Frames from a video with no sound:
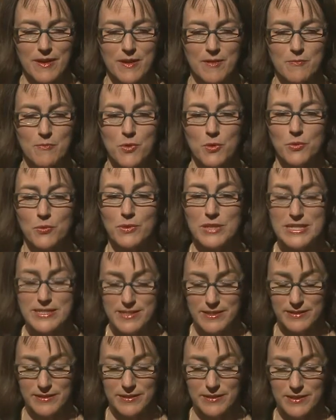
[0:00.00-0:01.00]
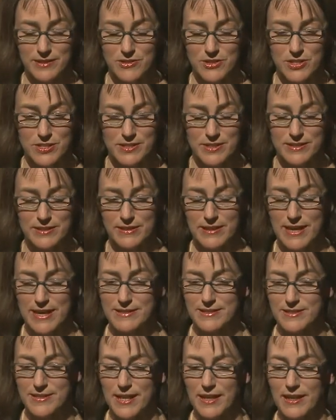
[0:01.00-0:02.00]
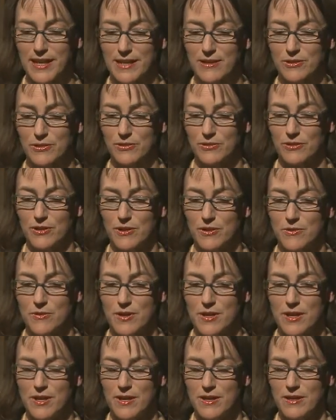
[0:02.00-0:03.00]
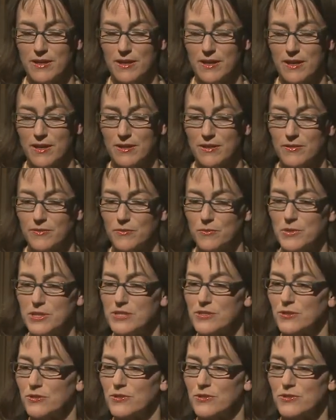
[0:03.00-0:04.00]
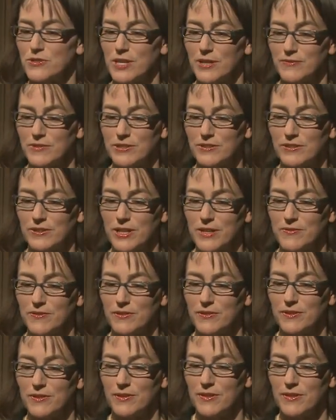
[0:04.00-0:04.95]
more recently, just in the last decade or so, researchers have discovered